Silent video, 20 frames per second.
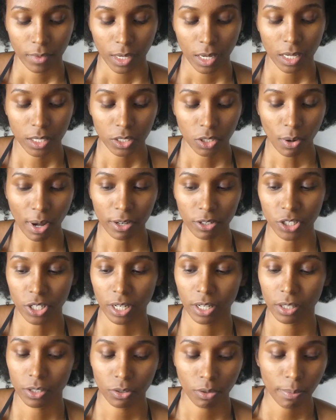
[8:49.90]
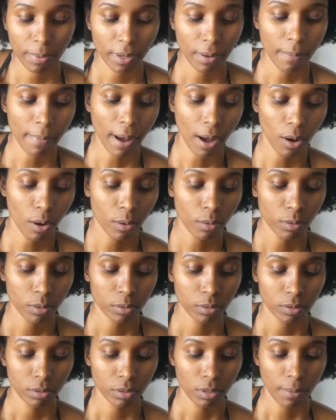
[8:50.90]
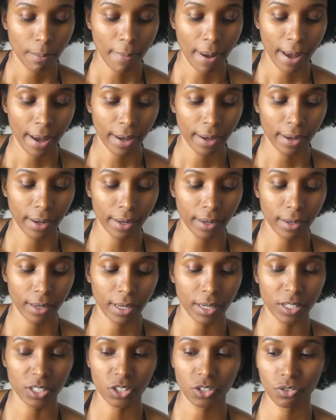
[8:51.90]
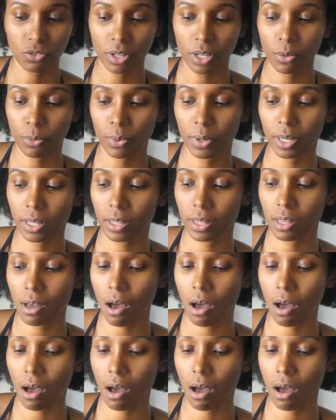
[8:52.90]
and so I'll share a little bit about my history with